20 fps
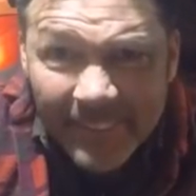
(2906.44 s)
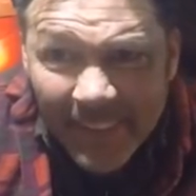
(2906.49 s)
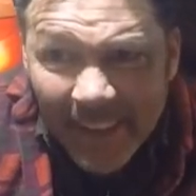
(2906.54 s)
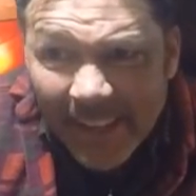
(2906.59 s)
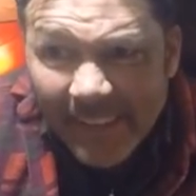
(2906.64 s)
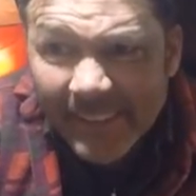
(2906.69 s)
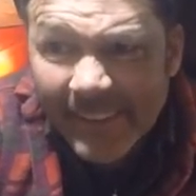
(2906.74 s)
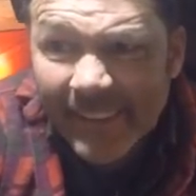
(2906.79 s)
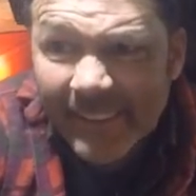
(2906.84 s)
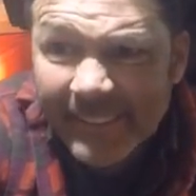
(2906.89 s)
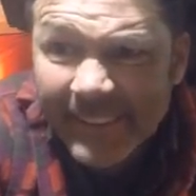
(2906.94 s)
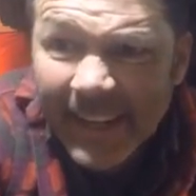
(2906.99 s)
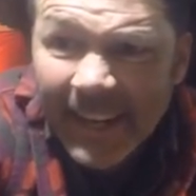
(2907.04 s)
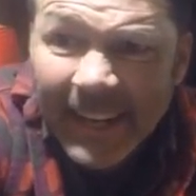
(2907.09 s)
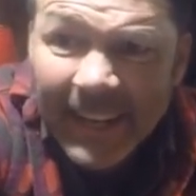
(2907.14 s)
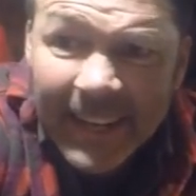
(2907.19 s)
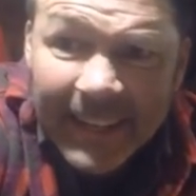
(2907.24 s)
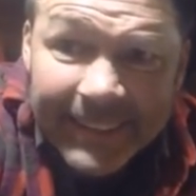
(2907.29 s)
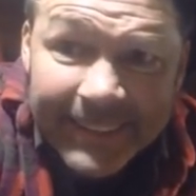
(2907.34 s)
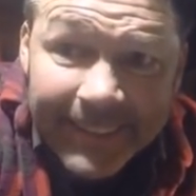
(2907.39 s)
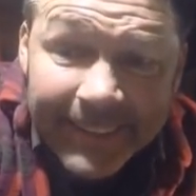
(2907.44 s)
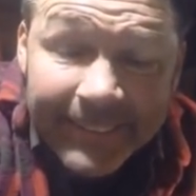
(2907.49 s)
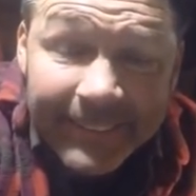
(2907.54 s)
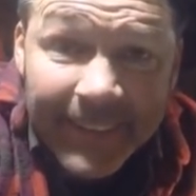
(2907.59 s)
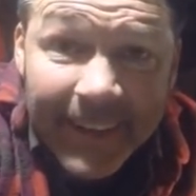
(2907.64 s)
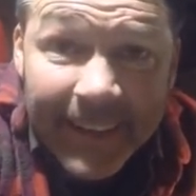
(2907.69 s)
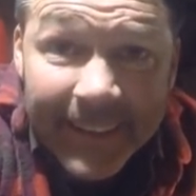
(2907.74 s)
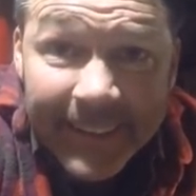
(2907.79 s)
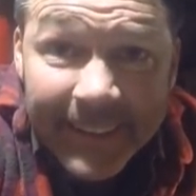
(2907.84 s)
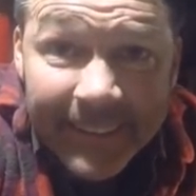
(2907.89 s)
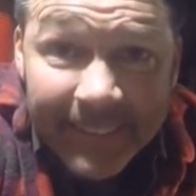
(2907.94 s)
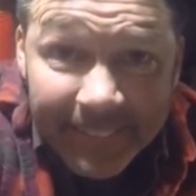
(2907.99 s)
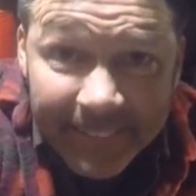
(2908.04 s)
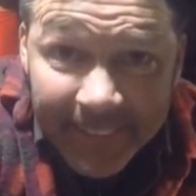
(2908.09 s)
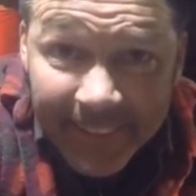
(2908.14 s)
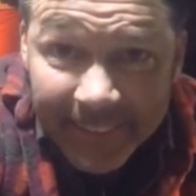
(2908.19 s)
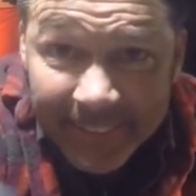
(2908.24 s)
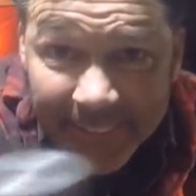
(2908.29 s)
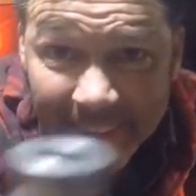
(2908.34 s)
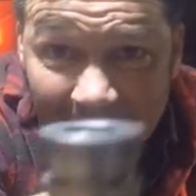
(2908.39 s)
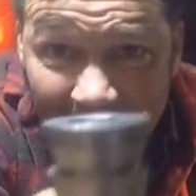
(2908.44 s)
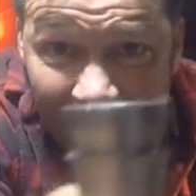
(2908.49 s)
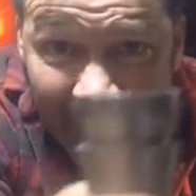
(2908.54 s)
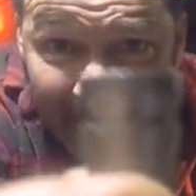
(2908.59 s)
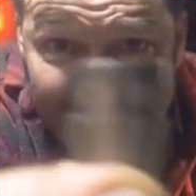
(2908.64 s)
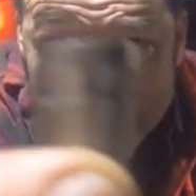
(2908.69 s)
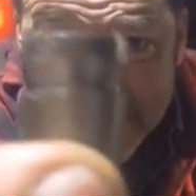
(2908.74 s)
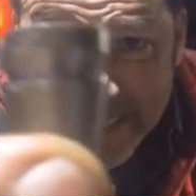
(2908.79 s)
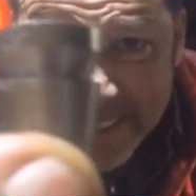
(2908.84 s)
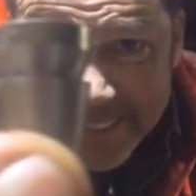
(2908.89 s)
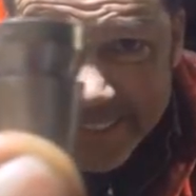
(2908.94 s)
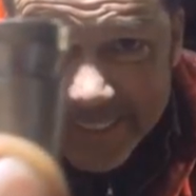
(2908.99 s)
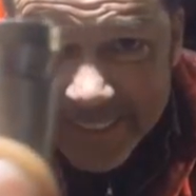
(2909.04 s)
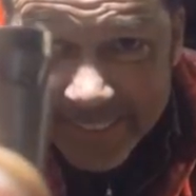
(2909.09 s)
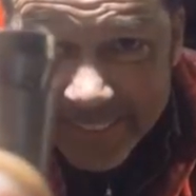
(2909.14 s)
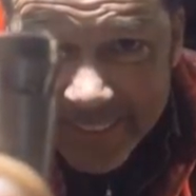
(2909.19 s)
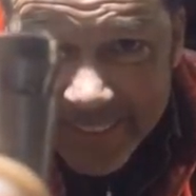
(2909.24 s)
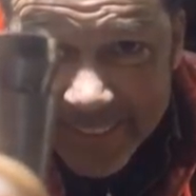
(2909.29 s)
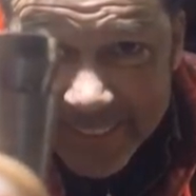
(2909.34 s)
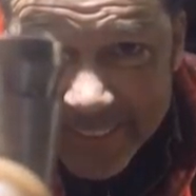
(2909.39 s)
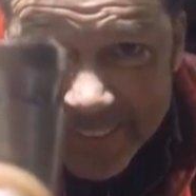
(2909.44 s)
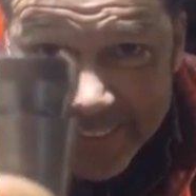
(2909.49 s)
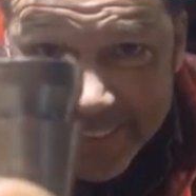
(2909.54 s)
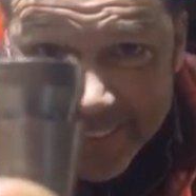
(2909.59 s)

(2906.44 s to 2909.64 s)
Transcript: inside there, kind of like this right here, friends. Kind of like that thing right